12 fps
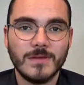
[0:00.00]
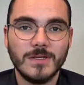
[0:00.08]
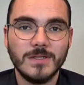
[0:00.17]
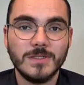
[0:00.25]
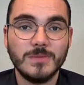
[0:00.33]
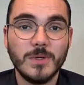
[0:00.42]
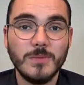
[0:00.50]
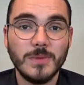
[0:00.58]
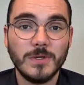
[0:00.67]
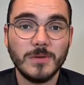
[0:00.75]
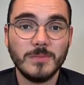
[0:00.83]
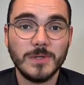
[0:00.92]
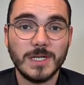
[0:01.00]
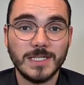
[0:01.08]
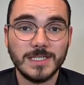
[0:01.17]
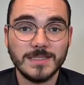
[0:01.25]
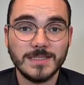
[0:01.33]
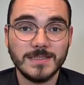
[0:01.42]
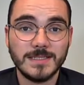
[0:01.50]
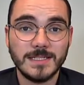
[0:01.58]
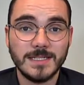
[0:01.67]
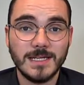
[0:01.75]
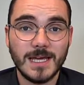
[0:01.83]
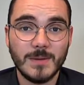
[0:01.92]
To open up an
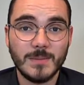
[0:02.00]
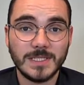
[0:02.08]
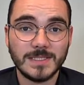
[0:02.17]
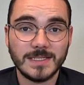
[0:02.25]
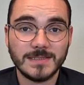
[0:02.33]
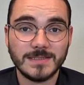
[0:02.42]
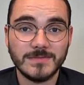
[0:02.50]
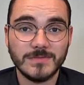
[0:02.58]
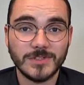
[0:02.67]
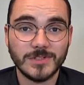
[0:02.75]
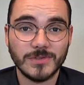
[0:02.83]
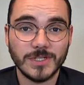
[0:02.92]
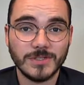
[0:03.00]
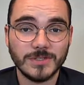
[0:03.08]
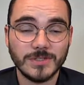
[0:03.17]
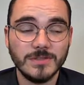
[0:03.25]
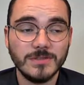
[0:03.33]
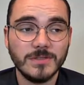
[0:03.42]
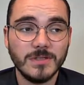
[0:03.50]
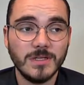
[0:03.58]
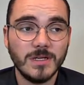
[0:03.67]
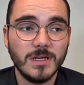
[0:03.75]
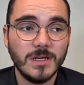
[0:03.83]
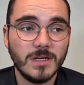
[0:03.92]
existing MSS configuration,
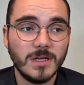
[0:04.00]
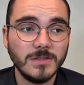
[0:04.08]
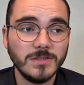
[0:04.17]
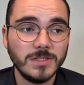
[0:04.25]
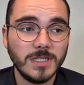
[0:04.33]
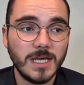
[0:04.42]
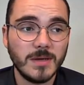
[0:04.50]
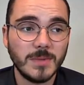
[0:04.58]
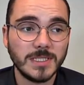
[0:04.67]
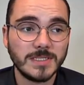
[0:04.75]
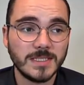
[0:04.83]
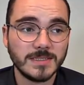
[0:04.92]
launch the MSS